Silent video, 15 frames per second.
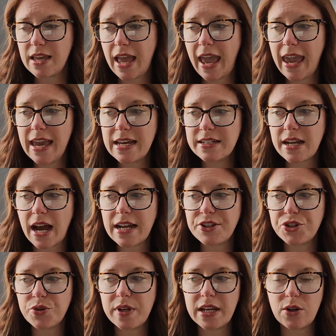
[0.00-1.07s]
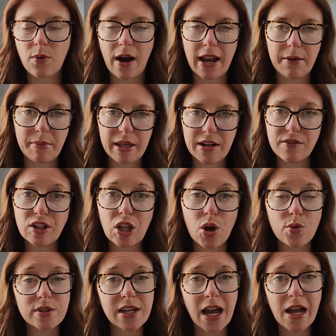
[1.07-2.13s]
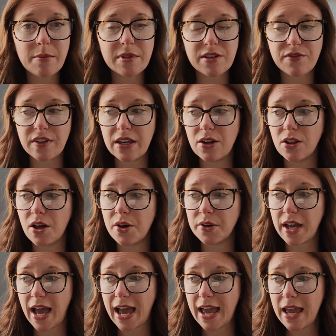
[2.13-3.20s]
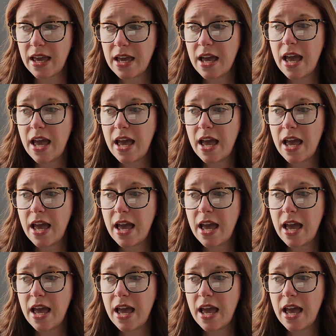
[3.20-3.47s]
And I do need quite a bit of alone time to feel okay,